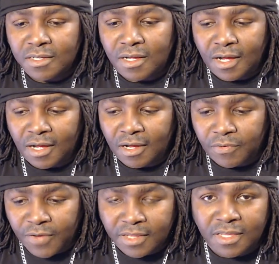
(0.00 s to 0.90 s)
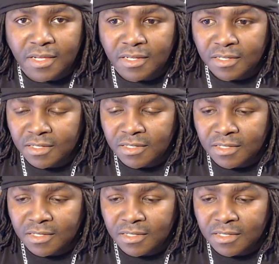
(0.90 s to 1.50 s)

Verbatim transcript: uh, affecting